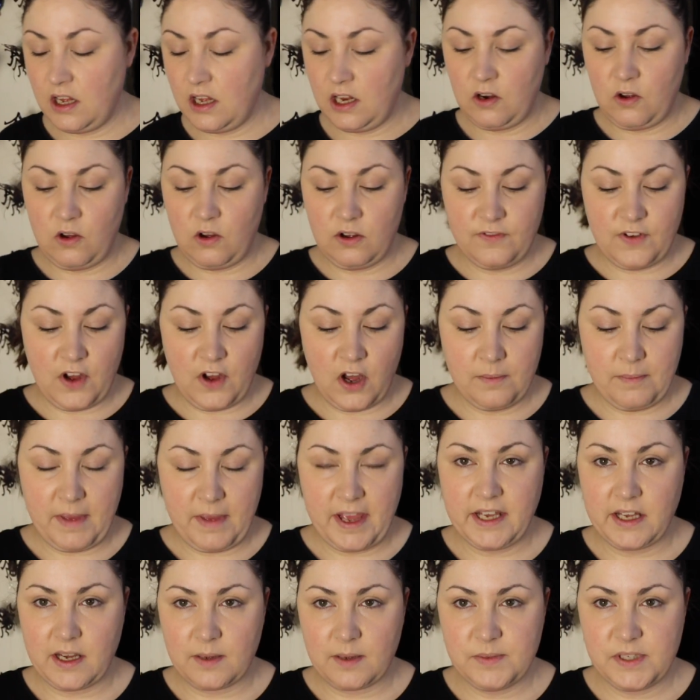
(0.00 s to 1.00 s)
a lot of eye
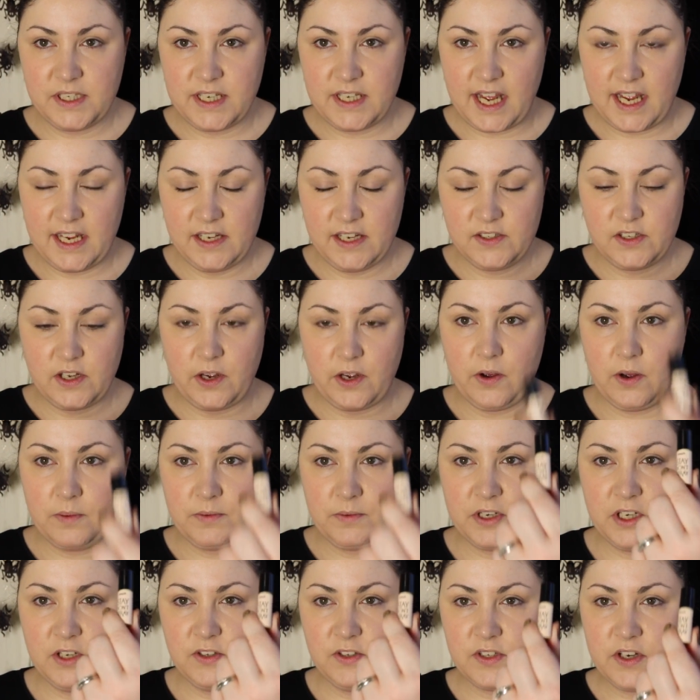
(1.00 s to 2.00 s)
makeup today, so I'm
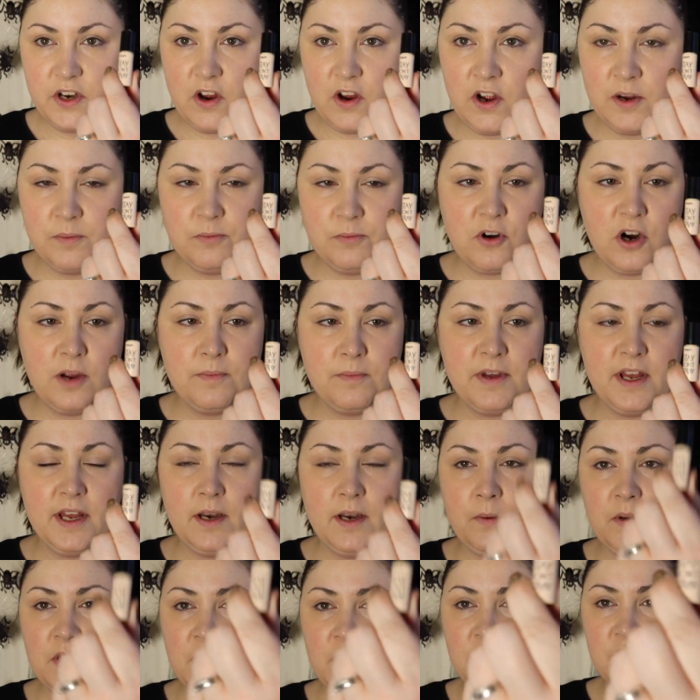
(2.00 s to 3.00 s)
going to use an eye primer
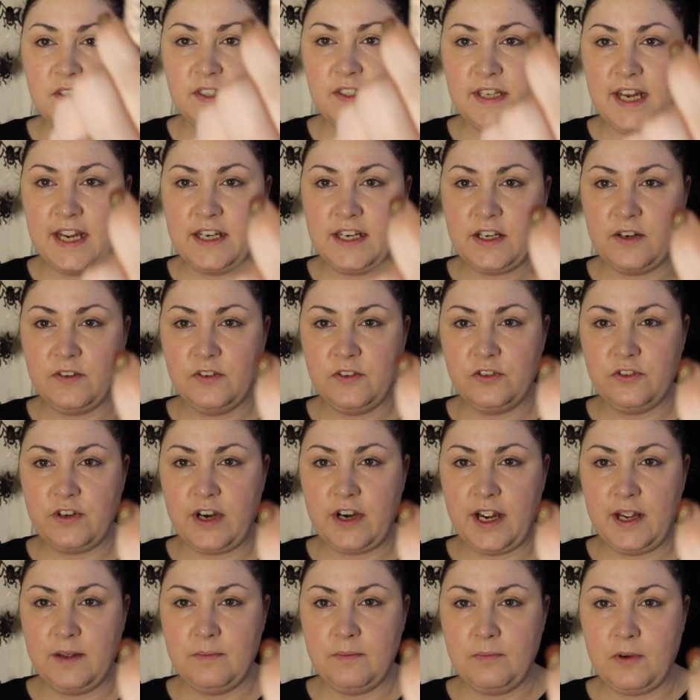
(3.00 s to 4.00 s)
and I'm going to use Stay Don't
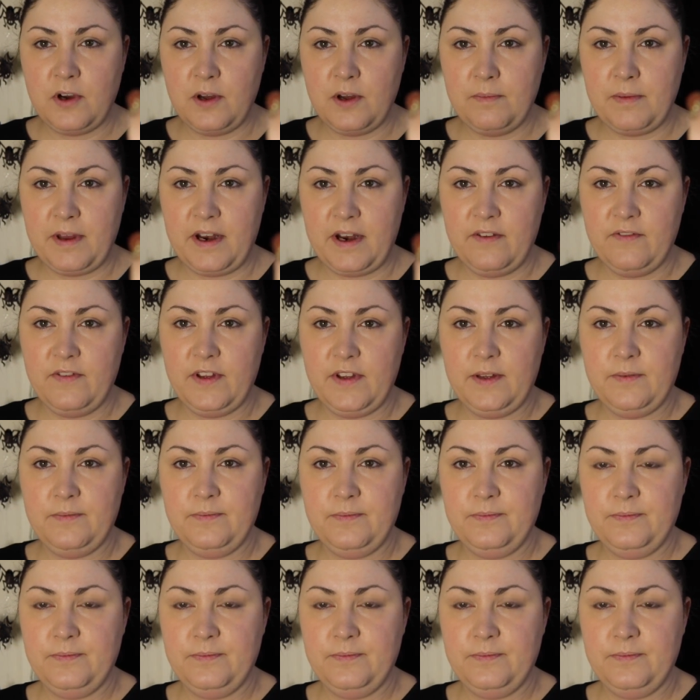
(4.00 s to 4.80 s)
Stray by Benefit.